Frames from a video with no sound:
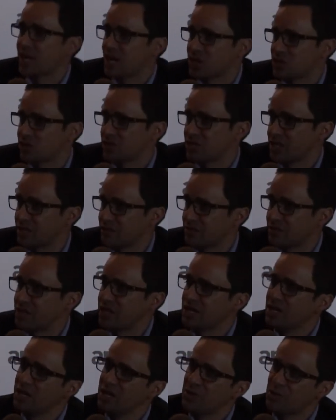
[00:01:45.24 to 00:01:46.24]
cash on
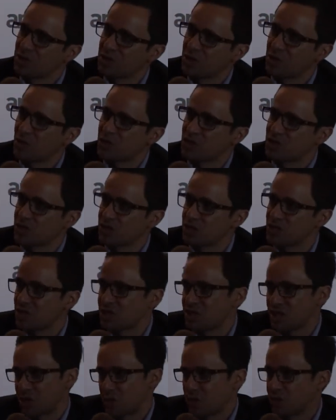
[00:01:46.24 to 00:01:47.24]
delivery, but the question is the
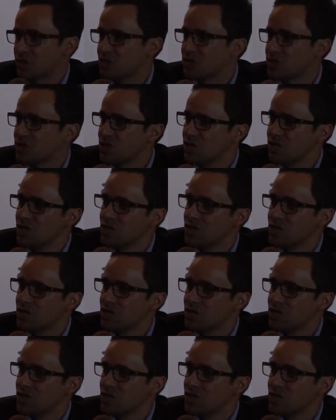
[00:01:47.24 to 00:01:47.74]
sequence.